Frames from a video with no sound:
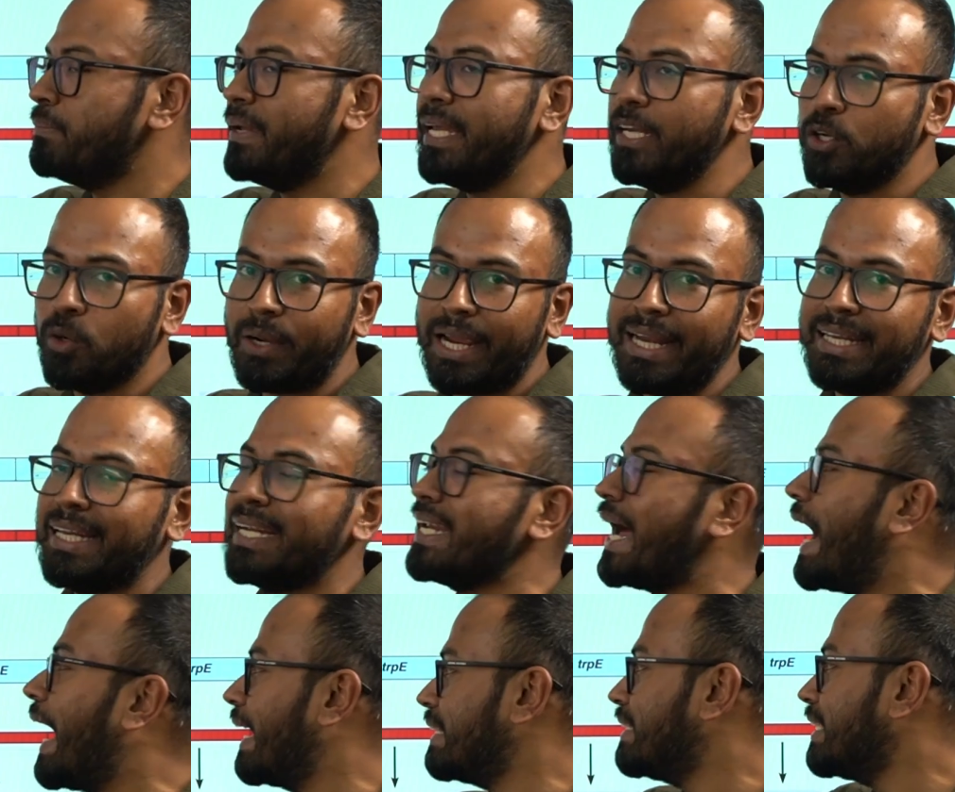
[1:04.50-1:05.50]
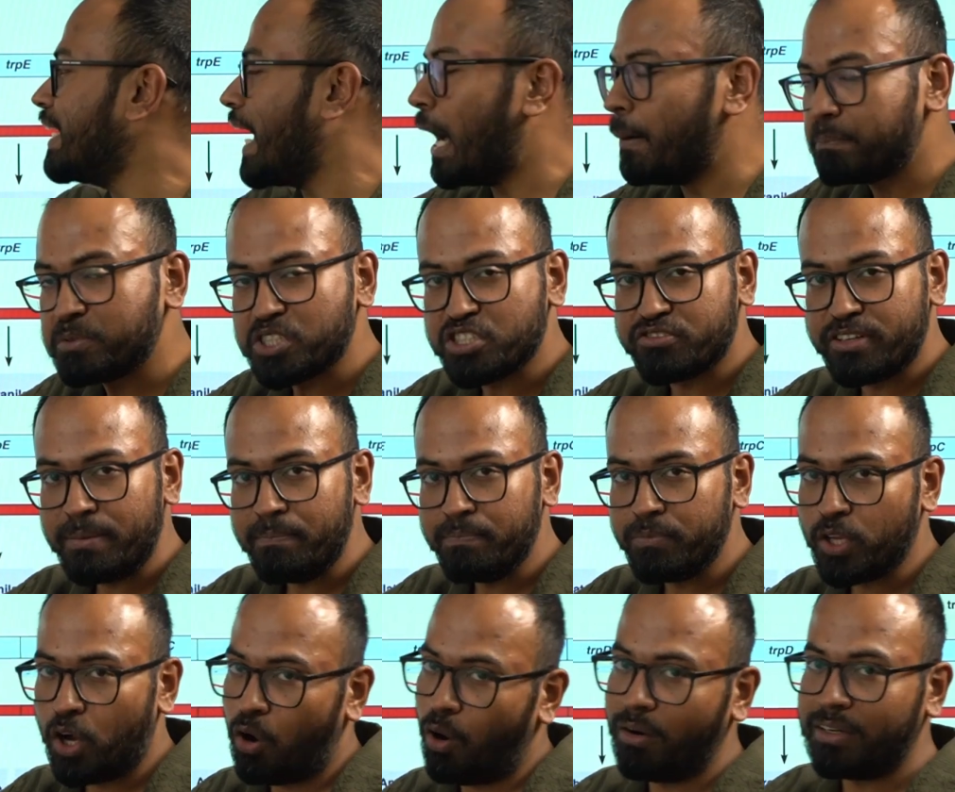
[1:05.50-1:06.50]
be located either upstream
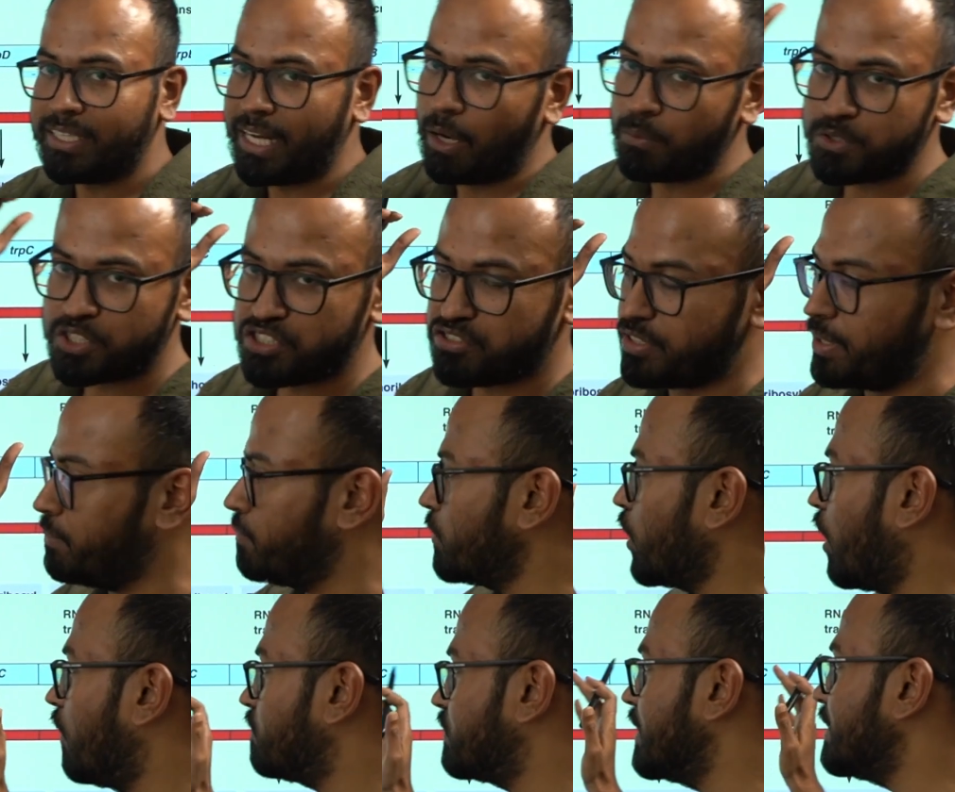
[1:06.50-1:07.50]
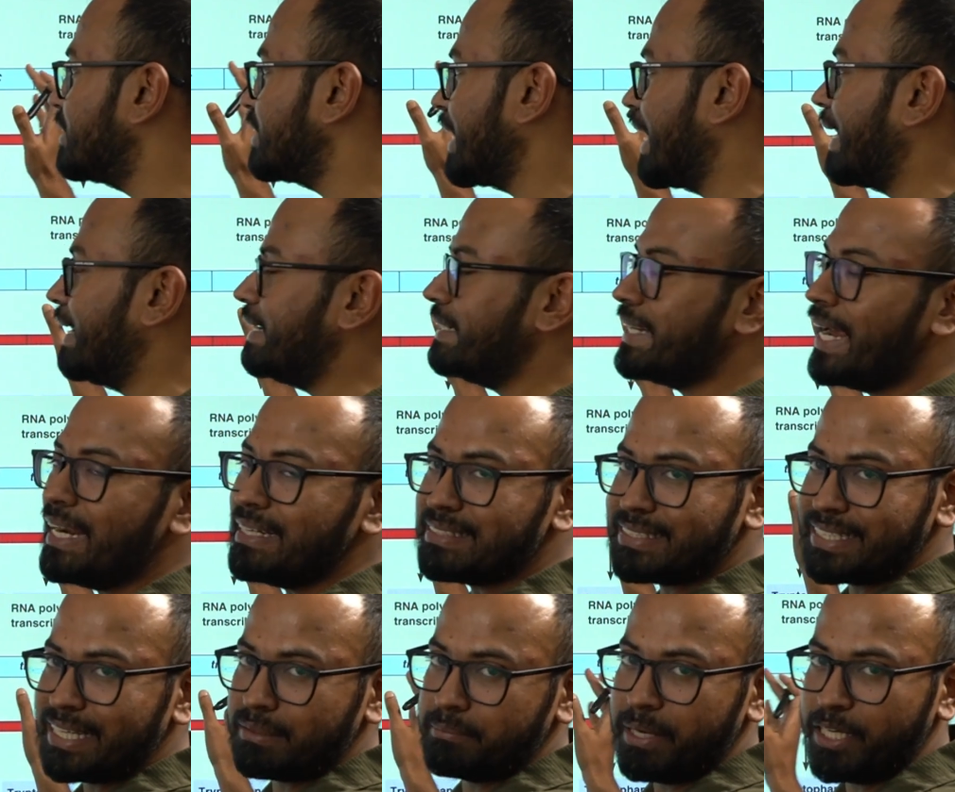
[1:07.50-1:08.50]
or downstream of this entire
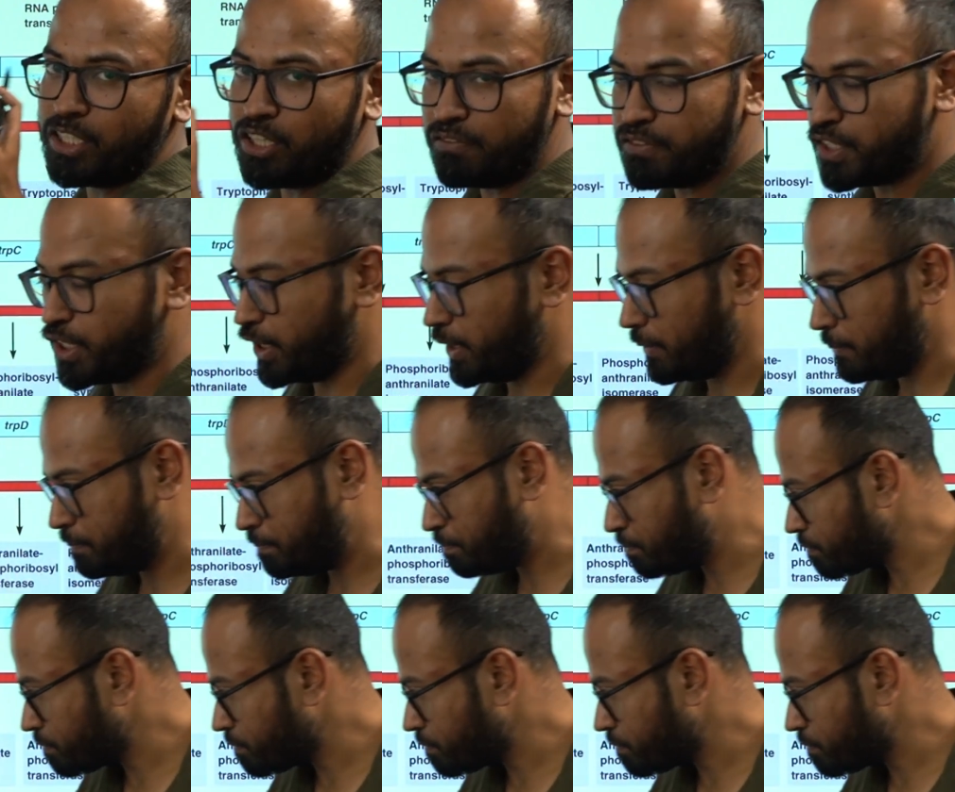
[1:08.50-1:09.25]
segment of gene.